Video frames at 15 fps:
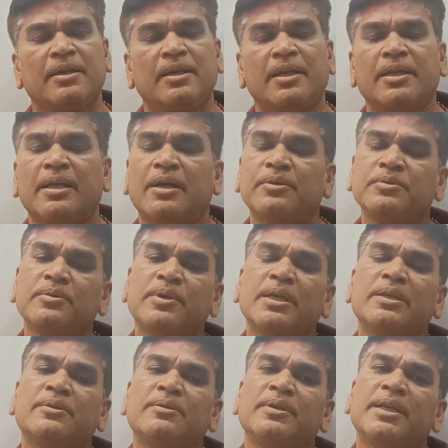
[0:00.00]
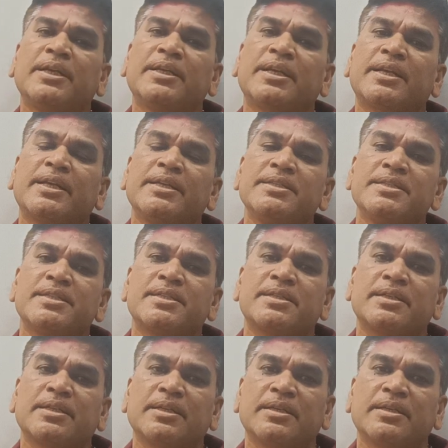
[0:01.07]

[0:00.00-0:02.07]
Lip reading: and how to calculate range.